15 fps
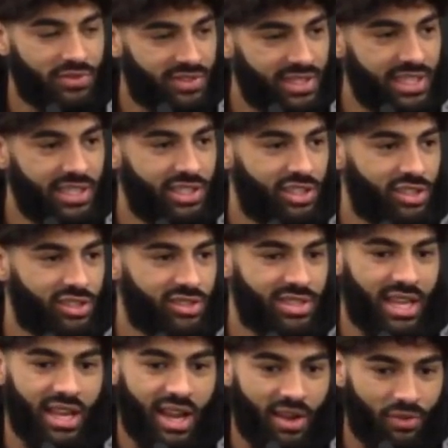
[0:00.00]
seniors
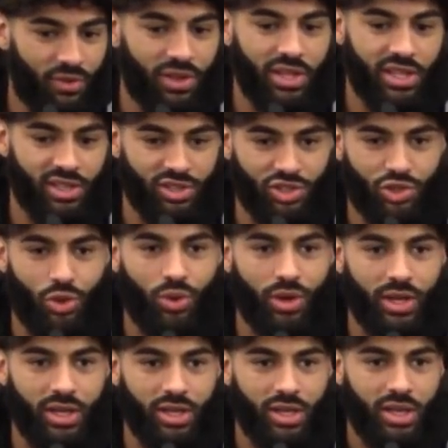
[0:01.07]
that have really
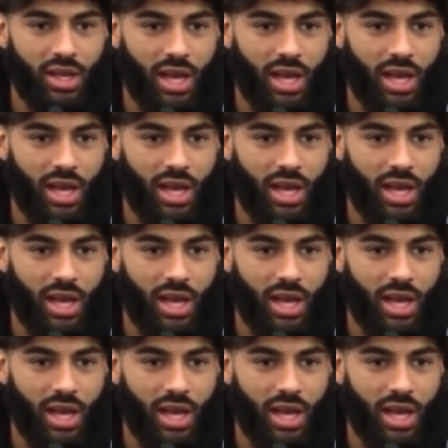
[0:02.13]
enjoyed